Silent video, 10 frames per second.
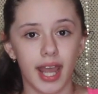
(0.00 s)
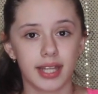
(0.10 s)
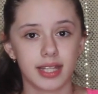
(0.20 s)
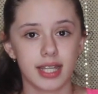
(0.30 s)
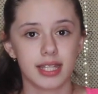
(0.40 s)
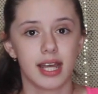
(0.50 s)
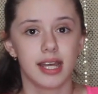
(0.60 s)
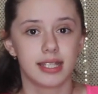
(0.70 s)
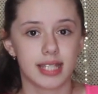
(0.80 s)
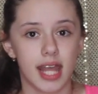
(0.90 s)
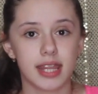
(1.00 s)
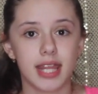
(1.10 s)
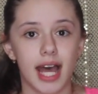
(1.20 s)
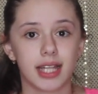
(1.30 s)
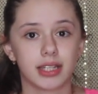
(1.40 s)
And they said
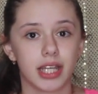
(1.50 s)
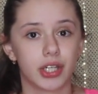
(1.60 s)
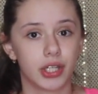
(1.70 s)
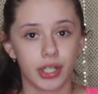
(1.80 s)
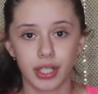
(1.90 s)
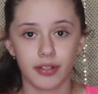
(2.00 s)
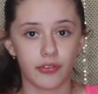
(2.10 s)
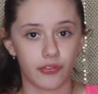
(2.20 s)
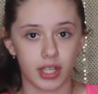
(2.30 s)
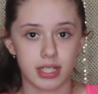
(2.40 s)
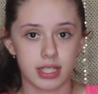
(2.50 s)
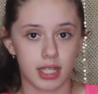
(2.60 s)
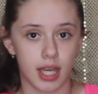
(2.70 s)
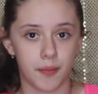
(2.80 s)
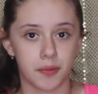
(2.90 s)
that they couldn't fix
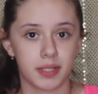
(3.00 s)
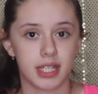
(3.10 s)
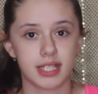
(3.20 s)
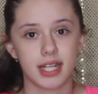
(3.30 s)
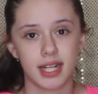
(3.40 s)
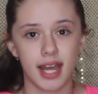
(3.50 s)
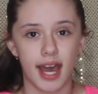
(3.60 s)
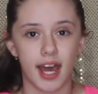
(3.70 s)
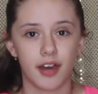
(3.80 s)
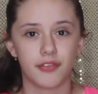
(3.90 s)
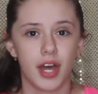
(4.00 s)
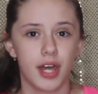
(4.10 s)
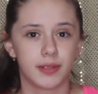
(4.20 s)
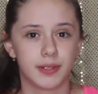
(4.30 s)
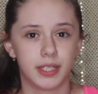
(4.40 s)
the camera because they didn't have
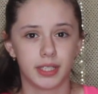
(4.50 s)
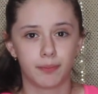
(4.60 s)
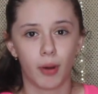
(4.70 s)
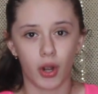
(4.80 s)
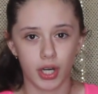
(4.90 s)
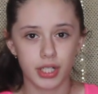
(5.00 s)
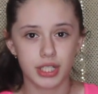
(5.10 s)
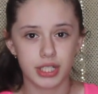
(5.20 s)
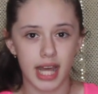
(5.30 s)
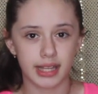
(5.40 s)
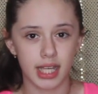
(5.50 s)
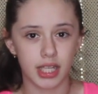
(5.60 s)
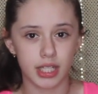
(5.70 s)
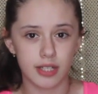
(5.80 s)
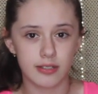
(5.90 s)
the parts that they
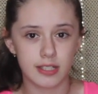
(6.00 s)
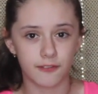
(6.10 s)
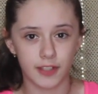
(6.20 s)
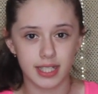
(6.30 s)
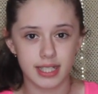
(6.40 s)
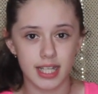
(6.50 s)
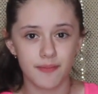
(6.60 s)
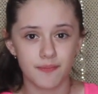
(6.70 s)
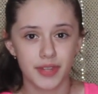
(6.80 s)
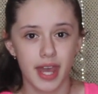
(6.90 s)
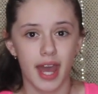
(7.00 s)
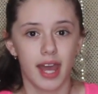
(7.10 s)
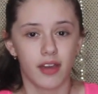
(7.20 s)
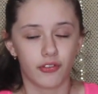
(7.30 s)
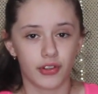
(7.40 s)
could use to fix it
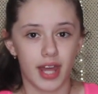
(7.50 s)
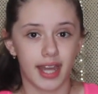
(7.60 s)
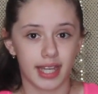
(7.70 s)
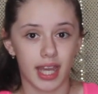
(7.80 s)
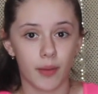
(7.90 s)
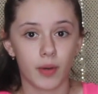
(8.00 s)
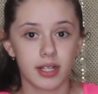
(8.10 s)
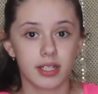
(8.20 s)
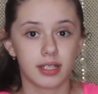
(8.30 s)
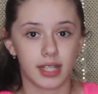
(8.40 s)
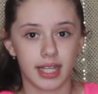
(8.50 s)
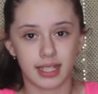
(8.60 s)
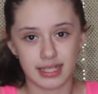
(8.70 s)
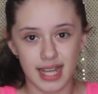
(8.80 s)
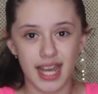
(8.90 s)
for that camera
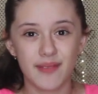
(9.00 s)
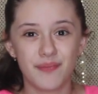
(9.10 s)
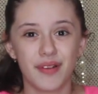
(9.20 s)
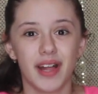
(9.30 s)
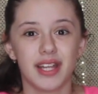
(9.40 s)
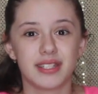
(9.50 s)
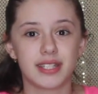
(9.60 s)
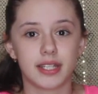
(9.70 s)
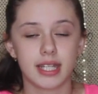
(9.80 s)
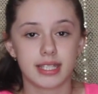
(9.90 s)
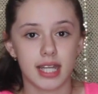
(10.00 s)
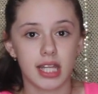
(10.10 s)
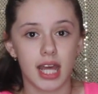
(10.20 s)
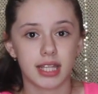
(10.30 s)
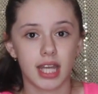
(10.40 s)
like type. So they
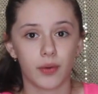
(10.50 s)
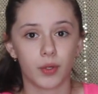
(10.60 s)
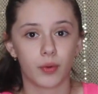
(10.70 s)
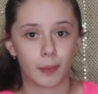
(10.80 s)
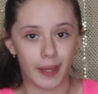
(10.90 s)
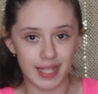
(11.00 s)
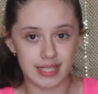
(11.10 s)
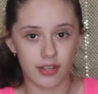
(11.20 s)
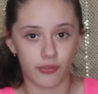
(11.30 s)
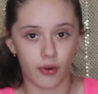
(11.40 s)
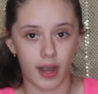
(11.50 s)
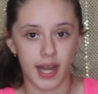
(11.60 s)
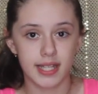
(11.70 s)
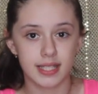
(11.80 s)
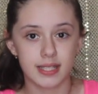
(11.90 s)
said that they would replace it for
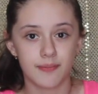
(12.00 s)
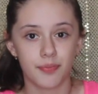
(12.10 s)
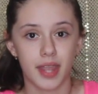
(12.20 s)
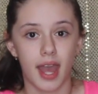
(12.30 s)
us.